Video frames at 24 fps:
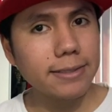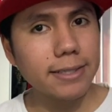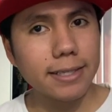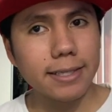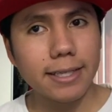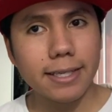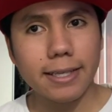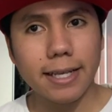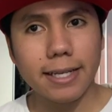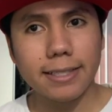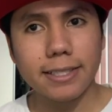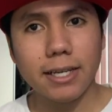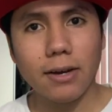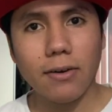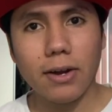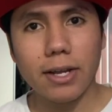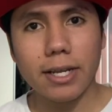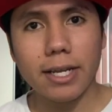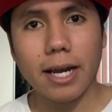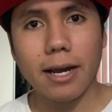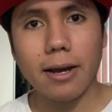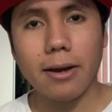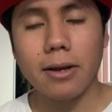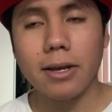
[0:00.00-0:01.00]
I think that's how I
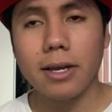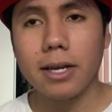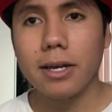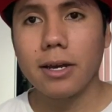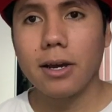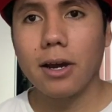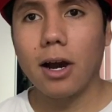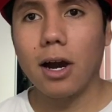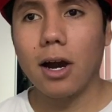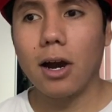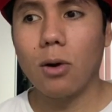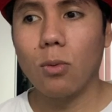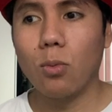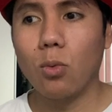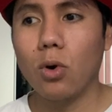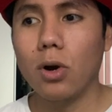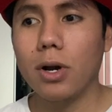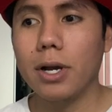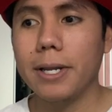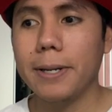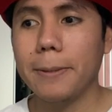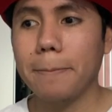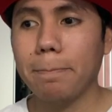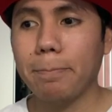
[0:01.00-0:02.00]
got
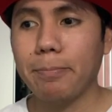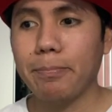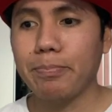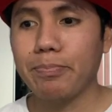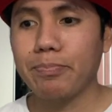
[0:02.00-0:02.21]
one,